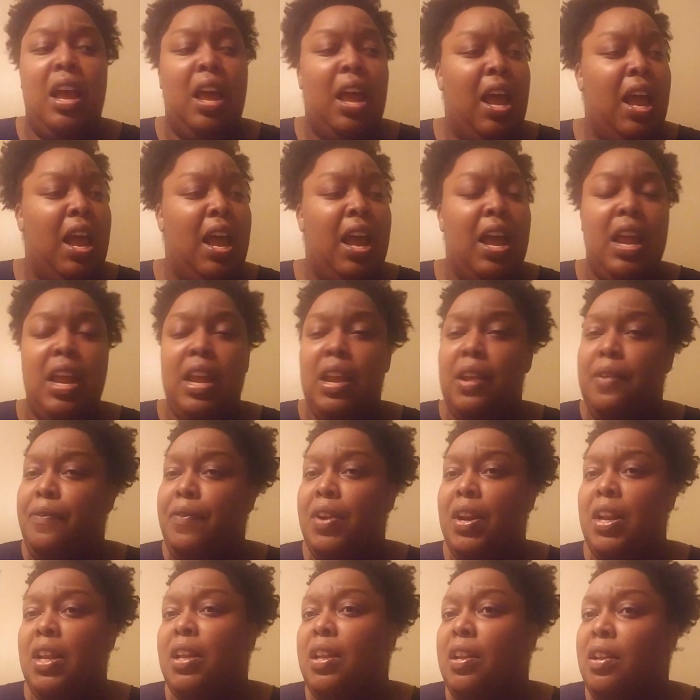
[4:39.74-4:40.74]
I ain't
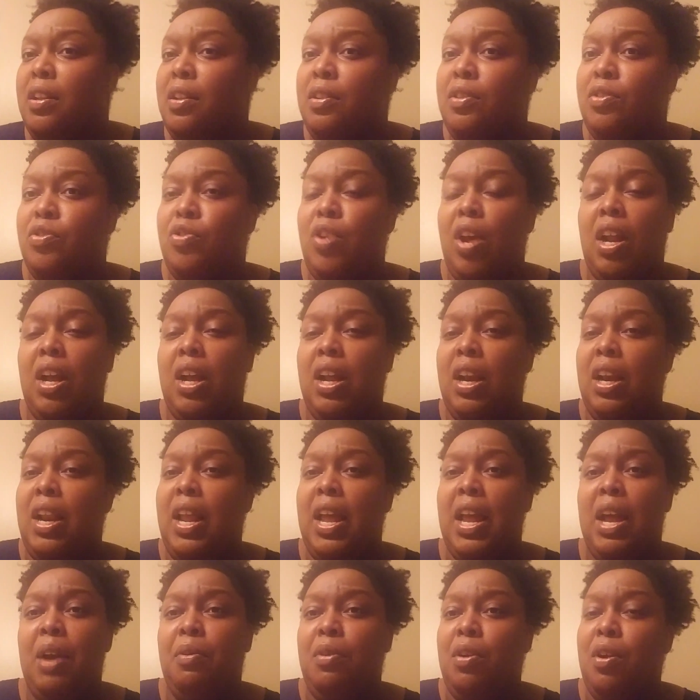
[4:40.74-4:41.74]
finna try to
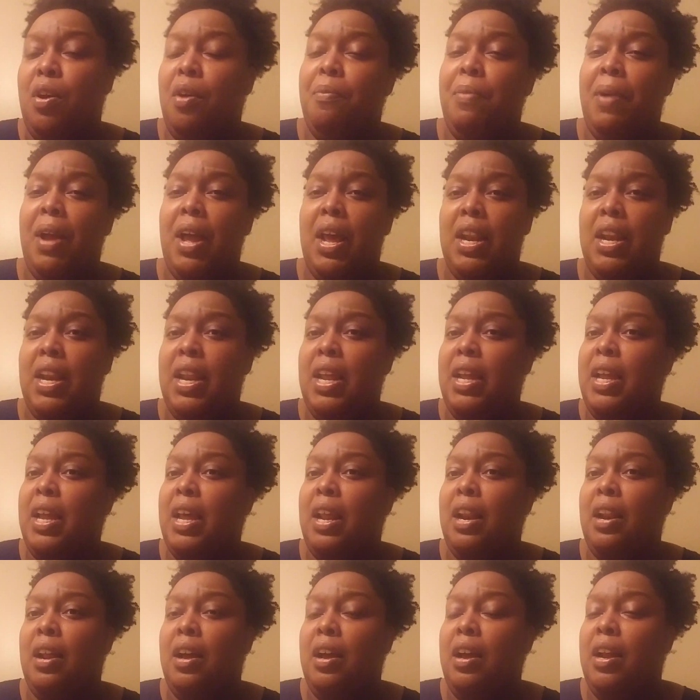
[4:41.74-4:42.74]
collab with nobody that
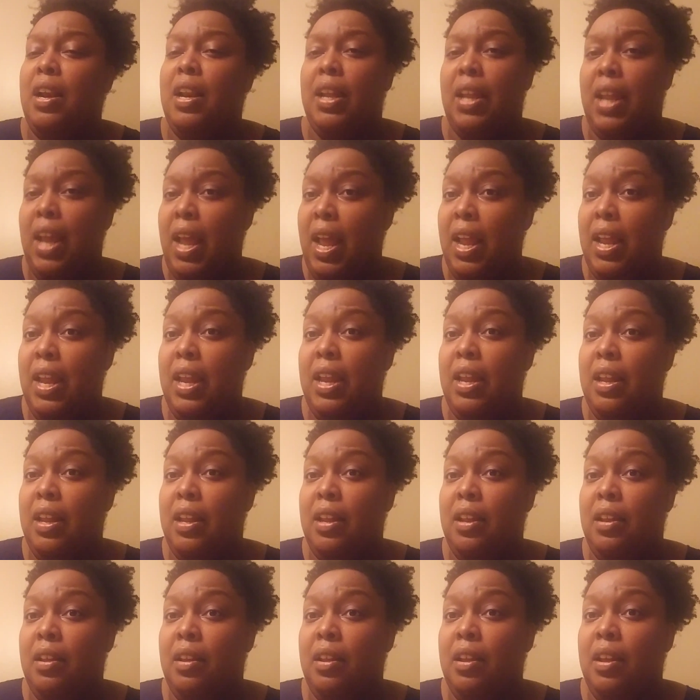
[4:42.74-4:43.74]
got a hundred K.
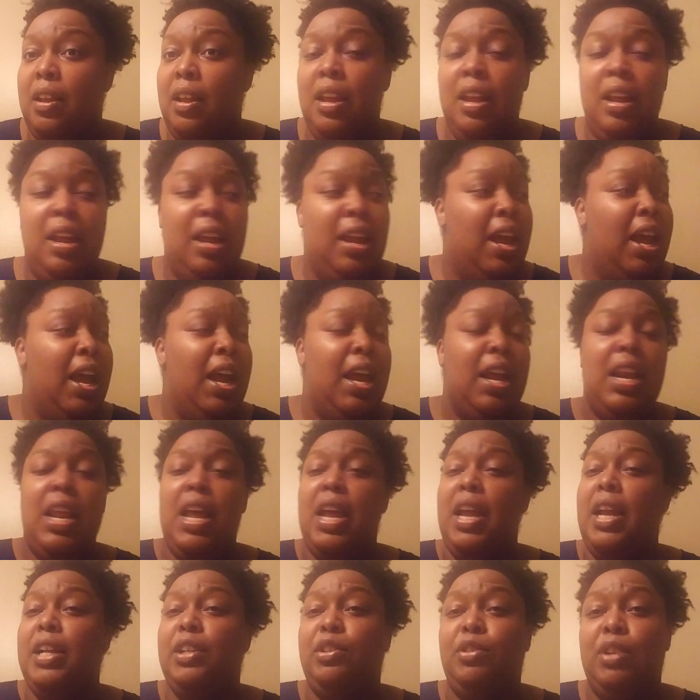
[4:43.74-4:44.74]
And I
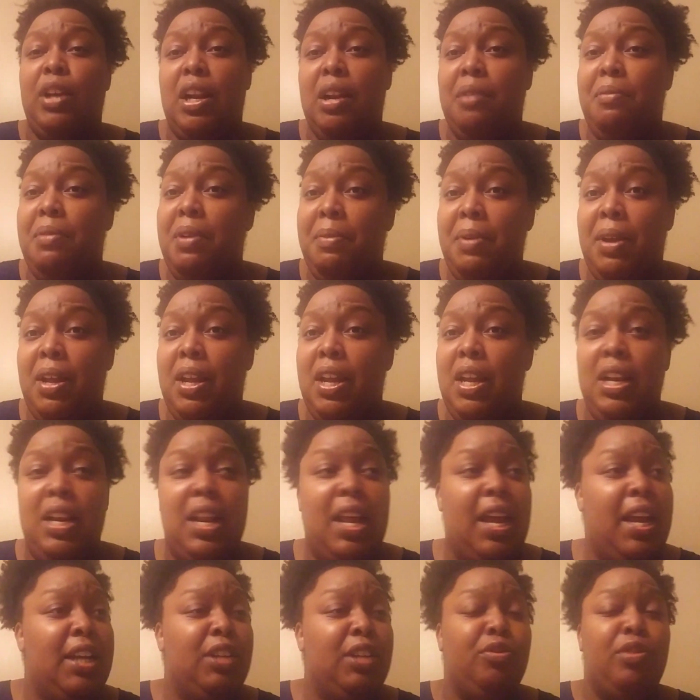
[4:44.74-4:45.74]
ain't trying to be mean,
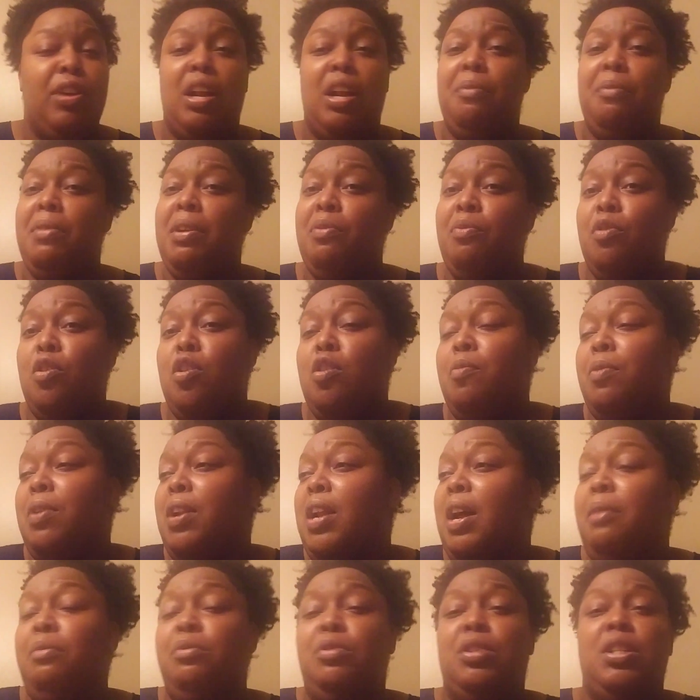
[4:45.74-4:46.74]
I ain't trying to be rude, but
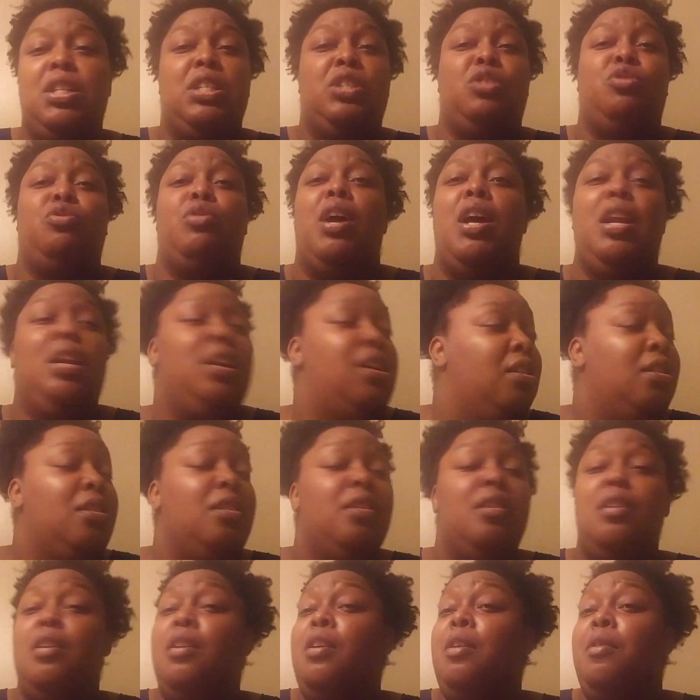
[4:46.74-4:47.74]
I'm just trying to
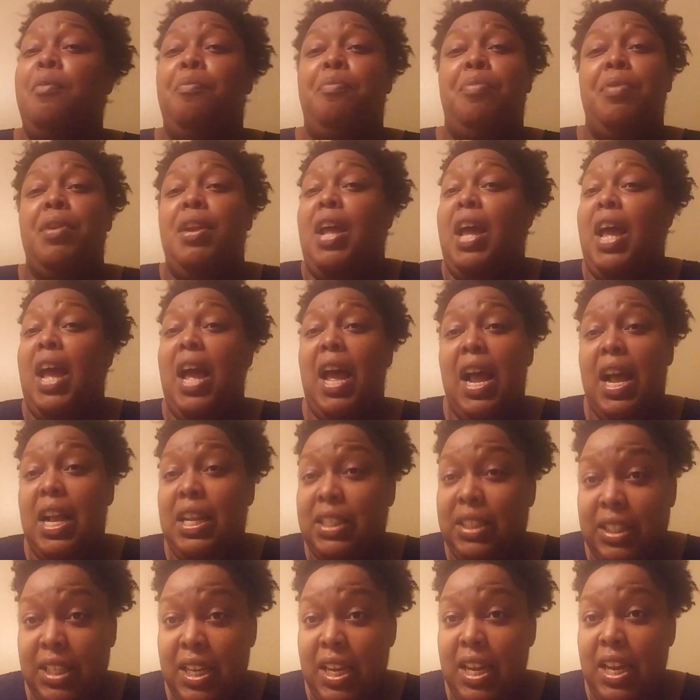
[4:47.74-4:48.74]
put it how I
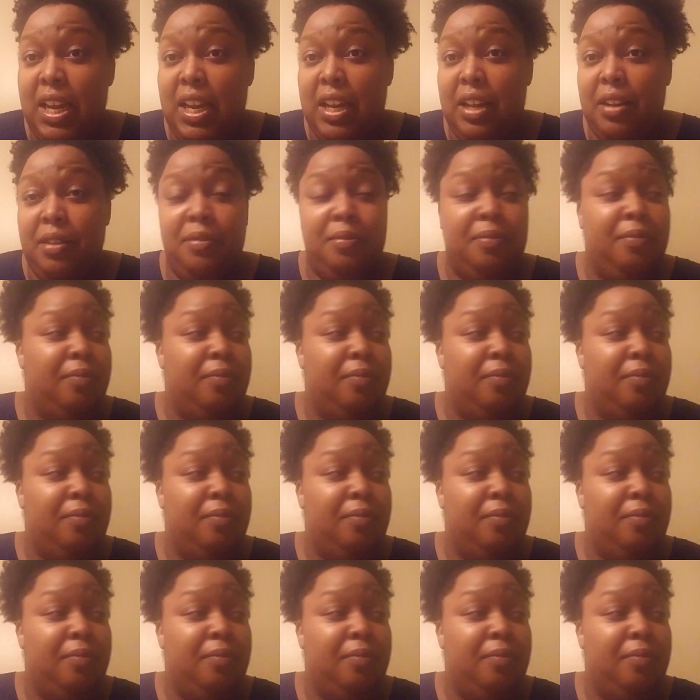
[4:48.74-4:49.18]
see it.